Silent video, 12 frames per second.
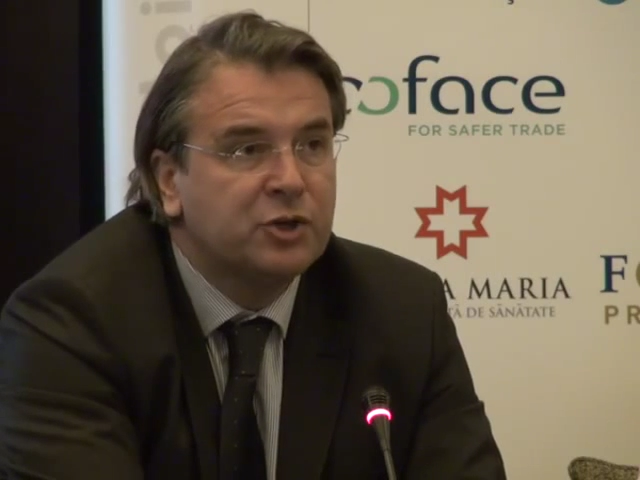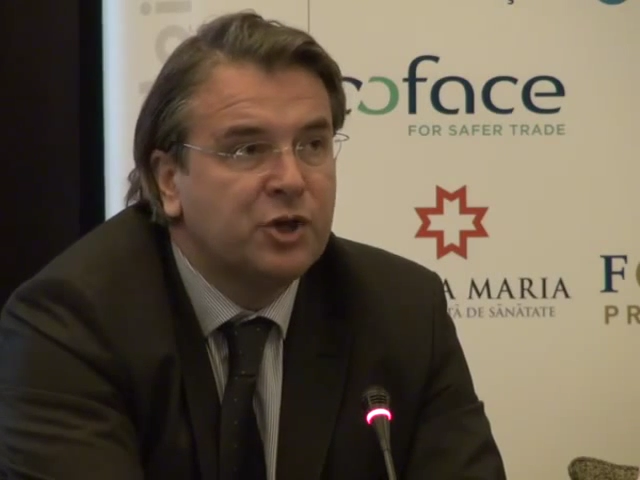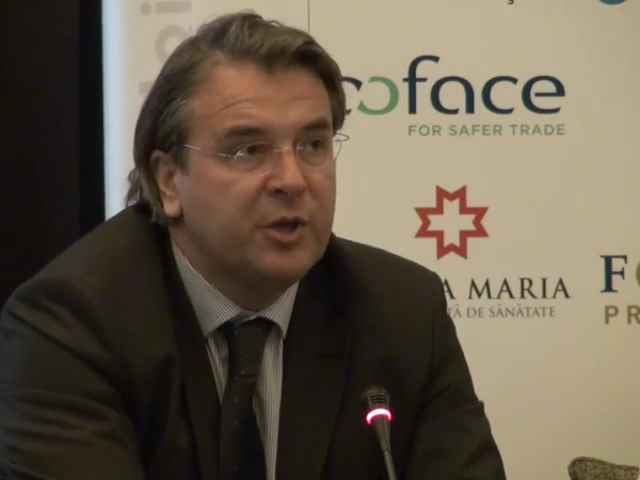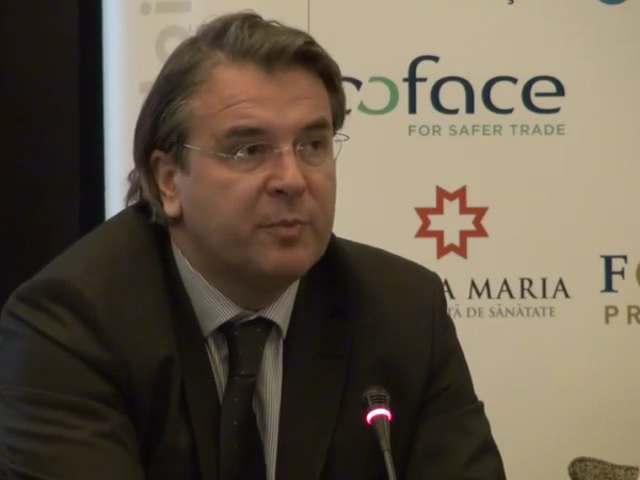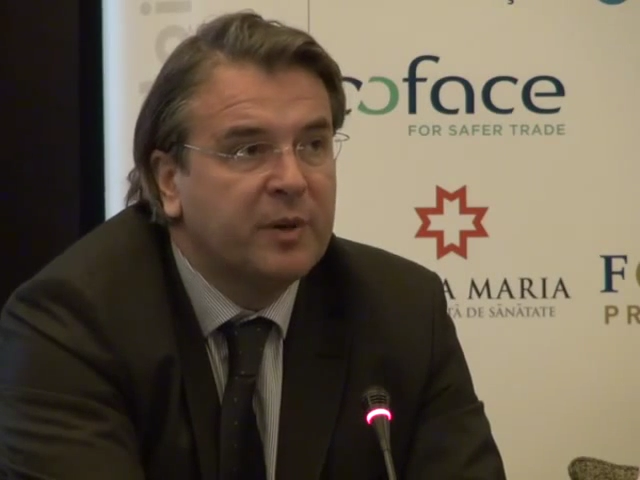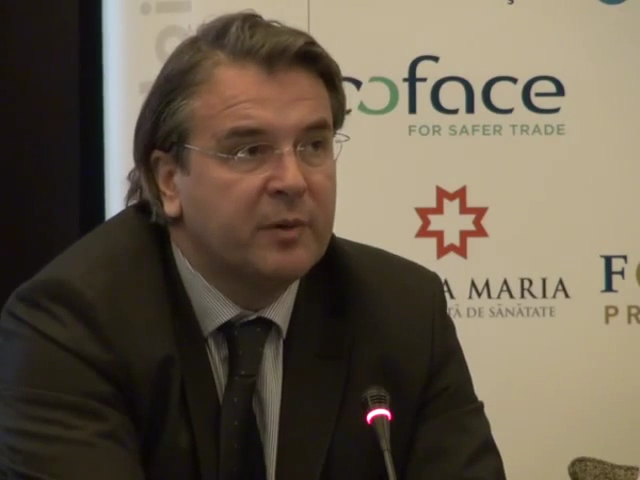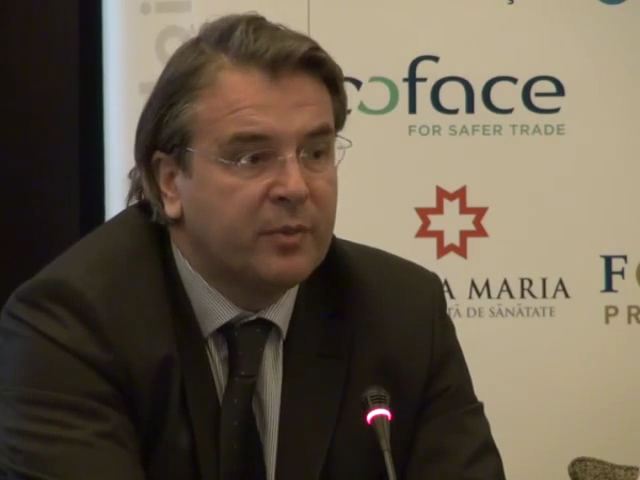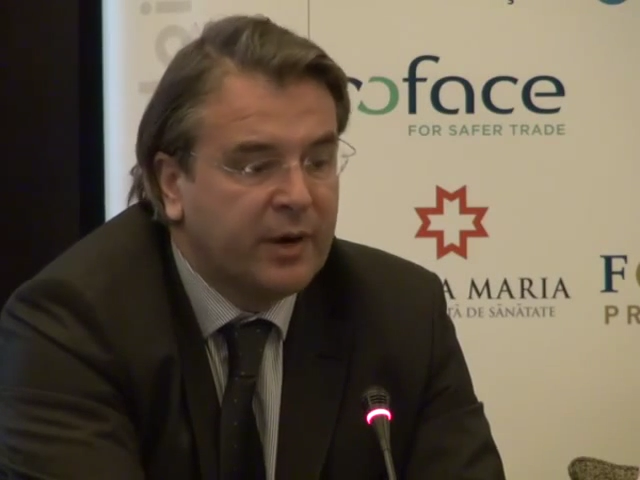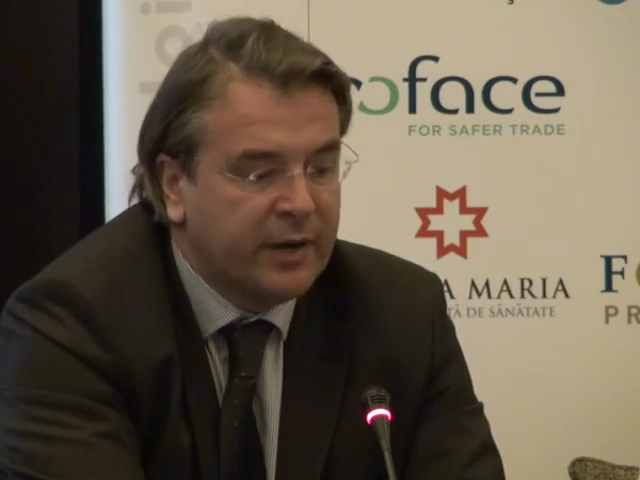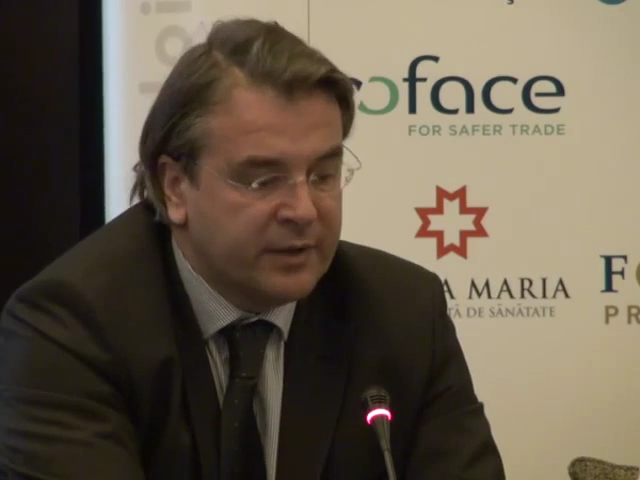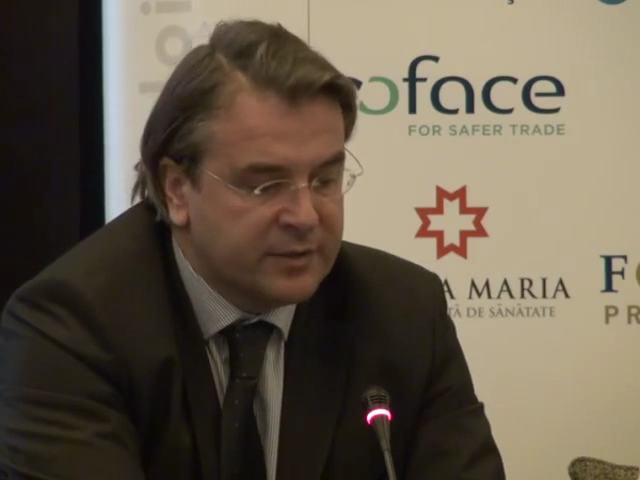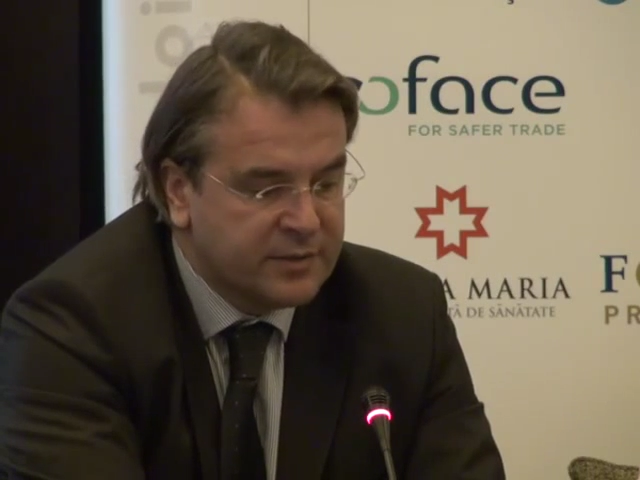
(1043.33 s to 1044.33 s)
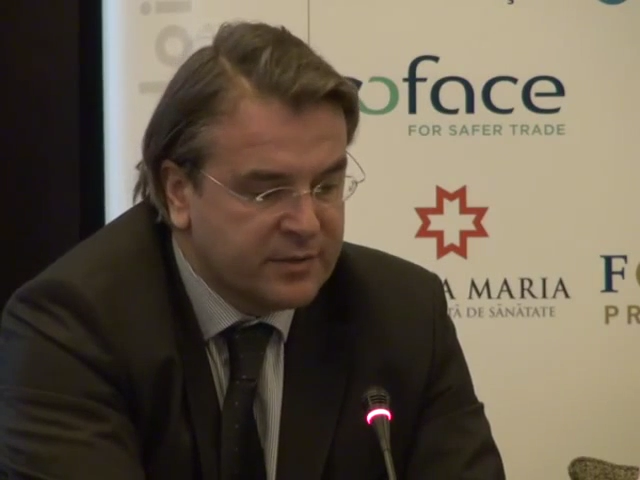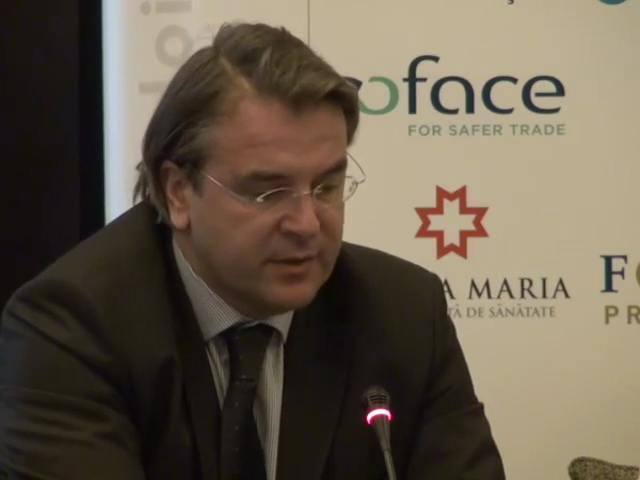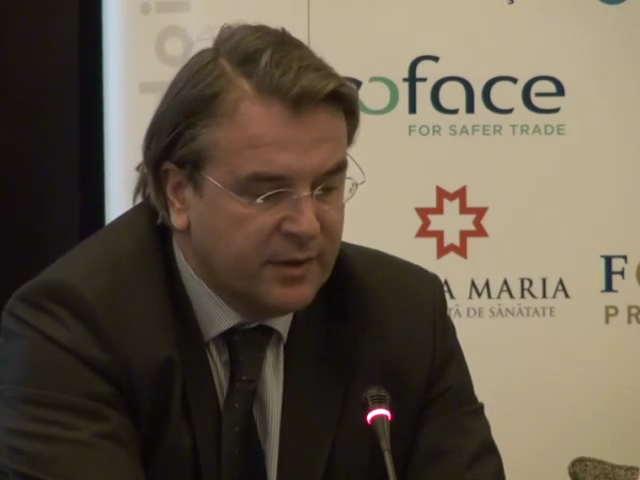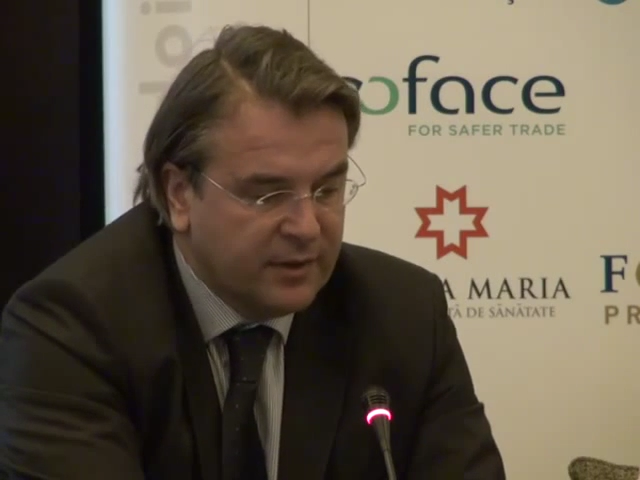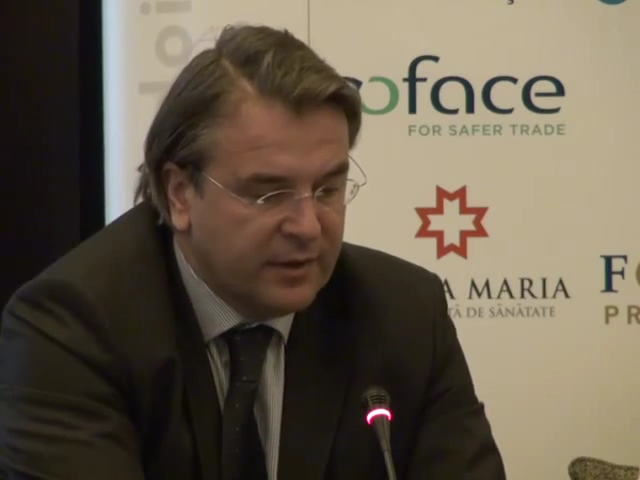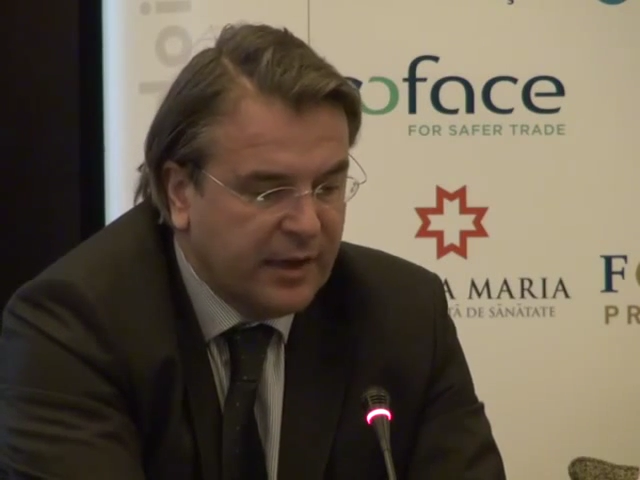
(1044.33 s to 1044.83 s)
cheaper brands,
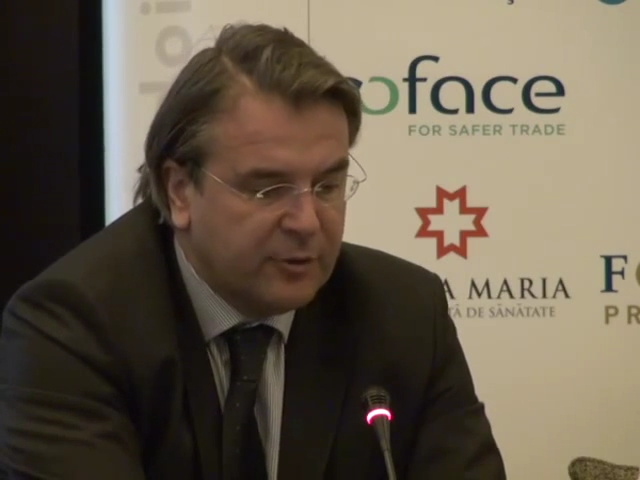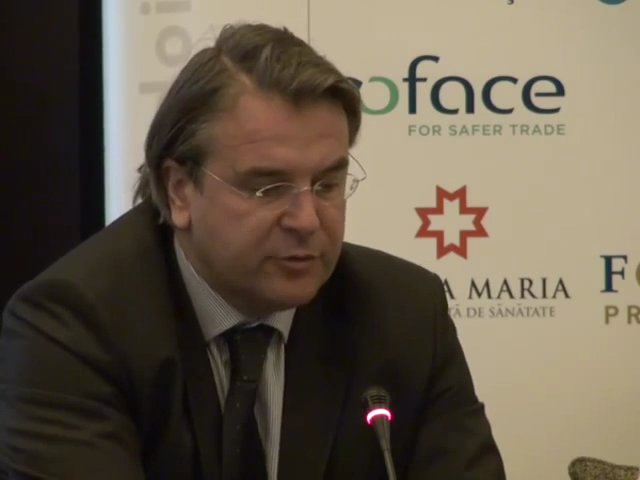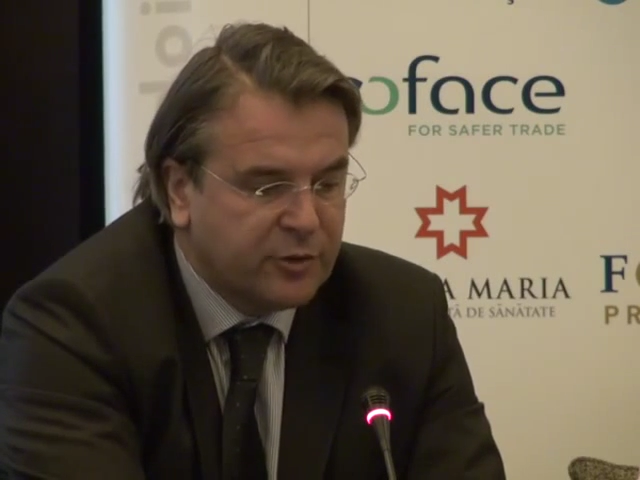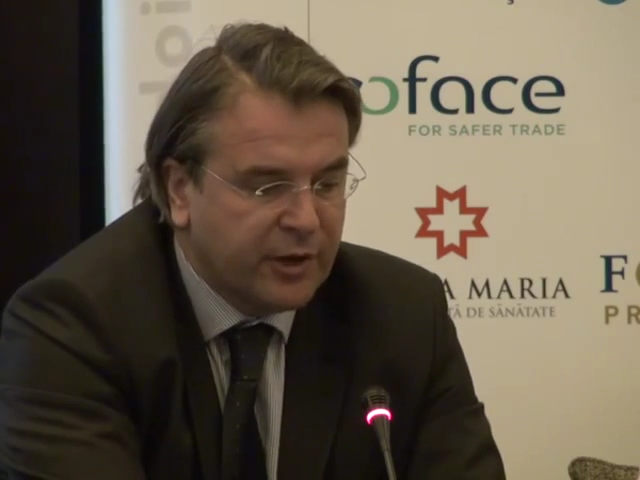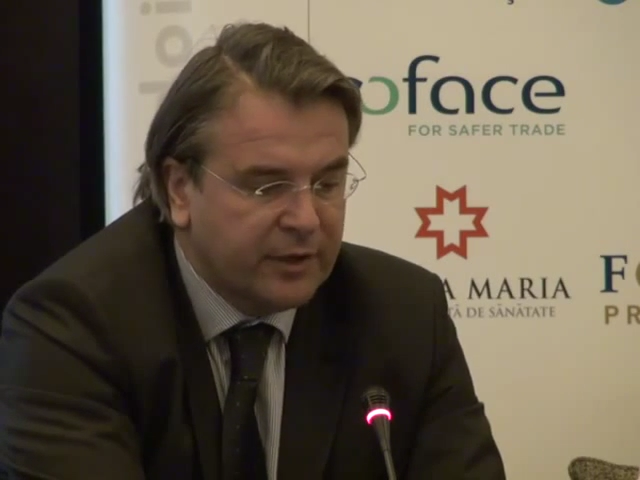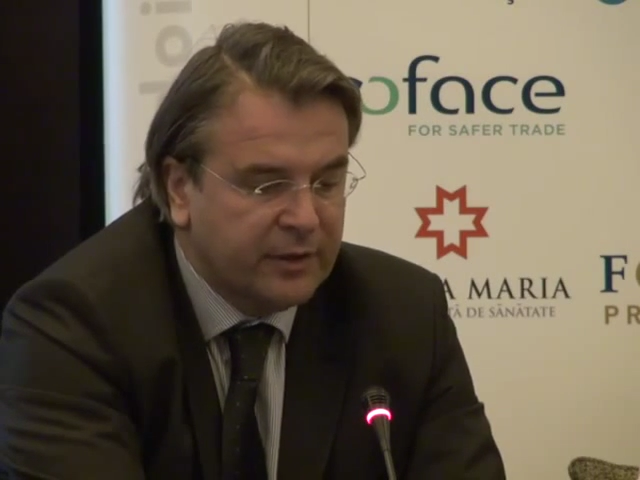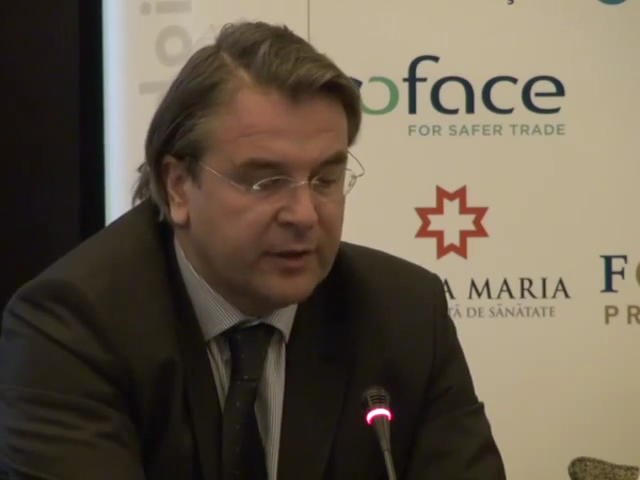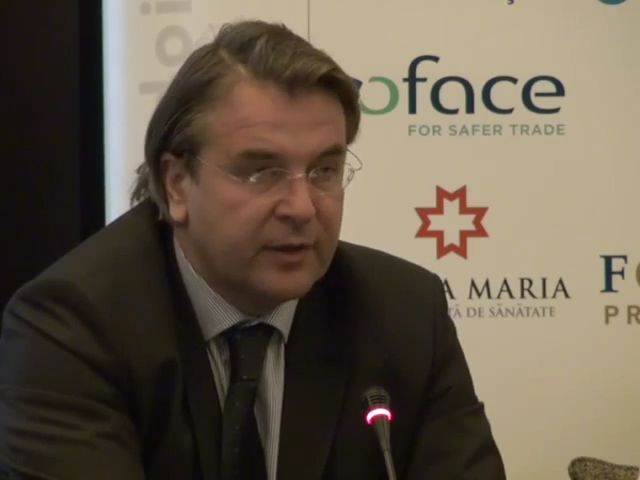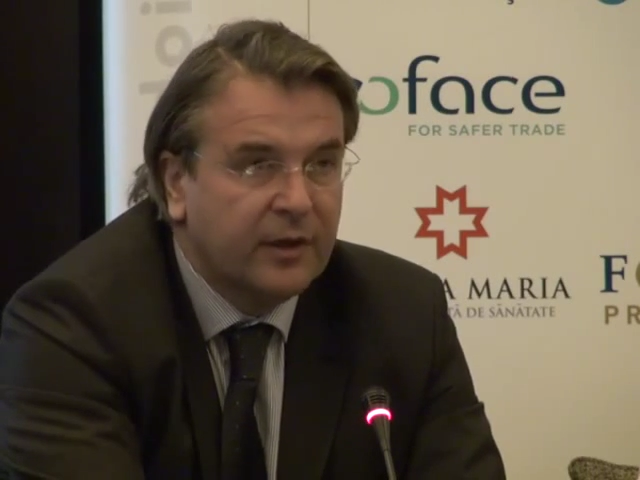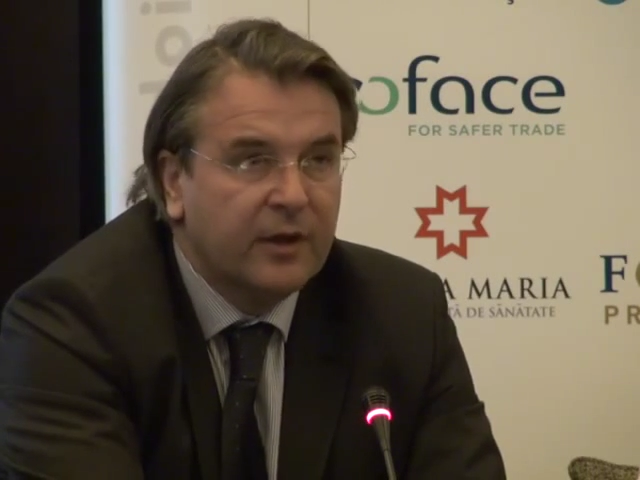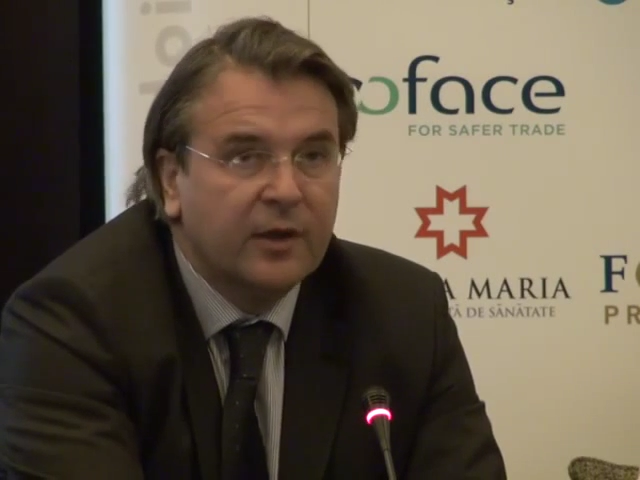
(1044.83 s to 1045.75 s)
downtrading,